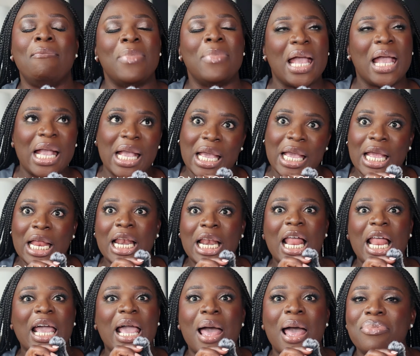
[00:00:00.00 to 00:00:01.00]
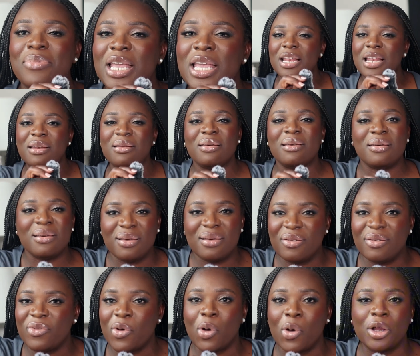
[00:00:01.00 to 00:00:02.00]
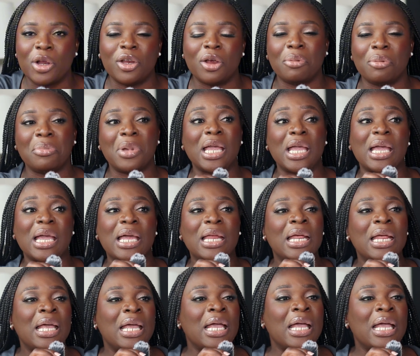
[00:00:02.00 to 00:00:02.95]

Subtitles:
man. Like, I mean love on your man.